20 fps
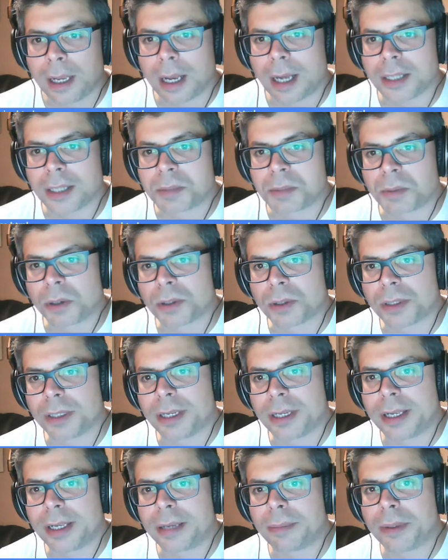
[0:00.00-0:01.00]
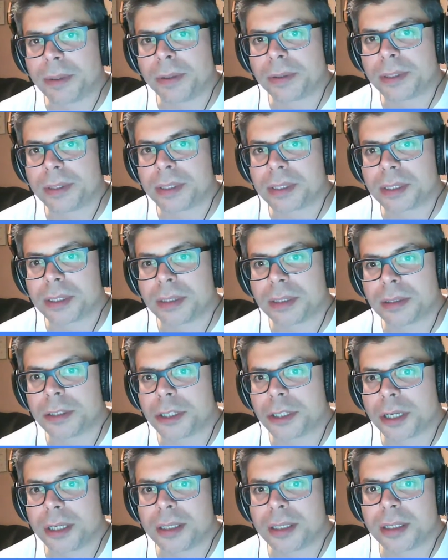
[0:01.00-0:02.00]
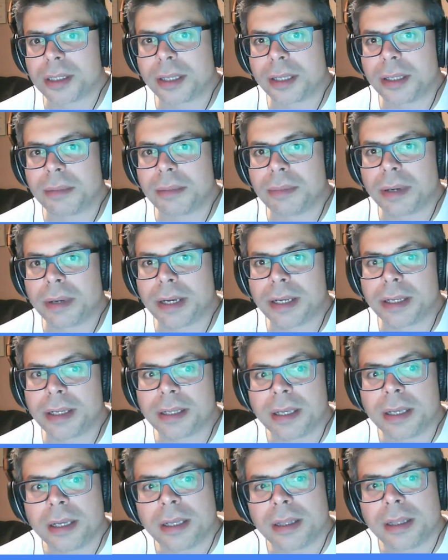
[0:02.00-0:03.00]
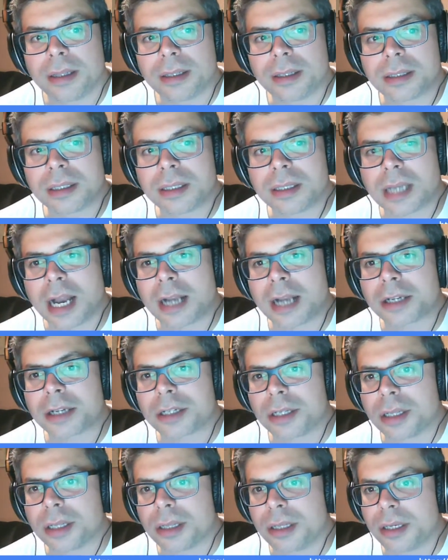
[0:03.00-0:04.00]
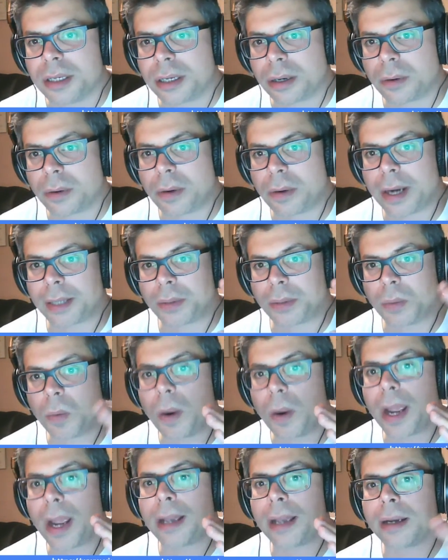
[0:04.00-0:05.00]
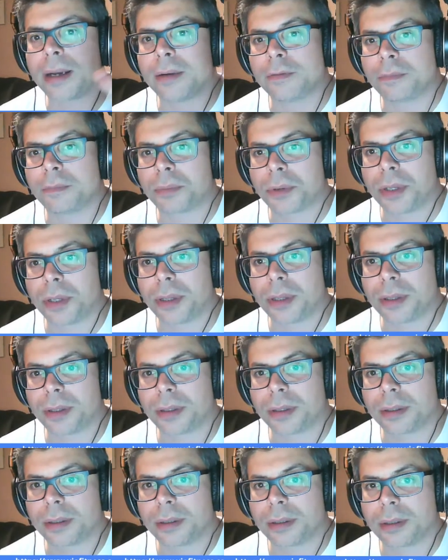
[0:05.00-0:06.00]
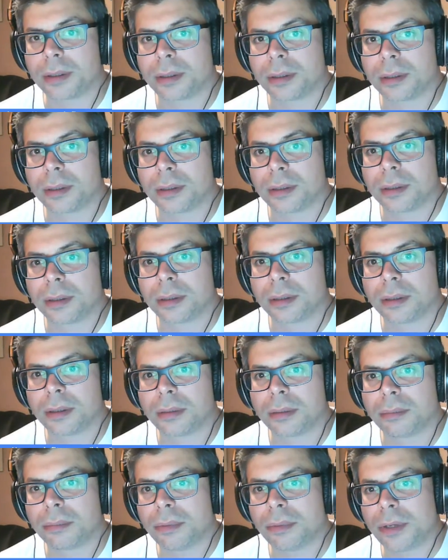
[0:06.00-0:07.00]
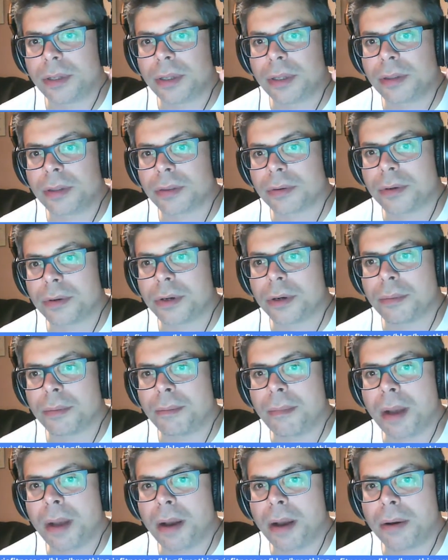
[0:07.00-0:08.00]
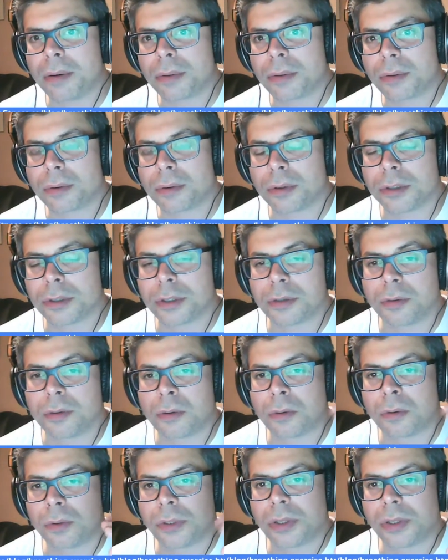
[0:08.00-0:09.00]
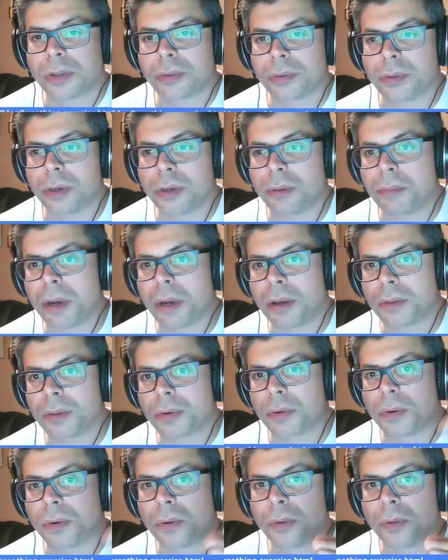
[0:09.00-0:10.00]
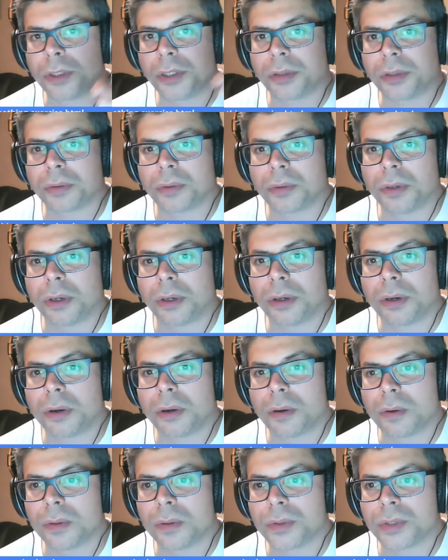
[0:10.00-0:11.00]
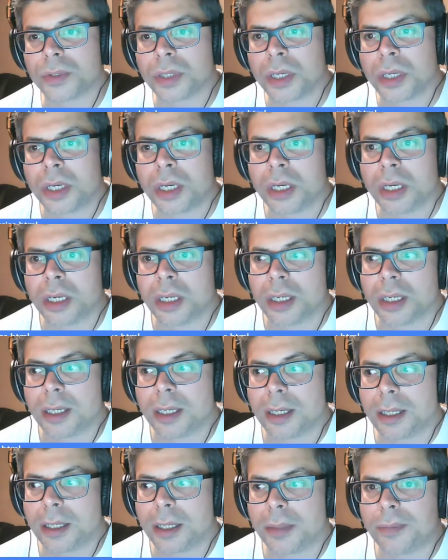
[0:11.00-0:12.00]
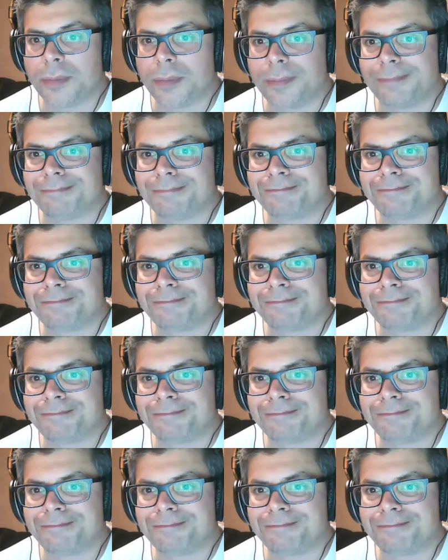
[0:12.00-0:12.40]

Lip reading: I spoke today about this on John's Daily Bite. This is actually the correct way of breathing. Breathing through your mouth, or only through your mouth, or only through your nose. You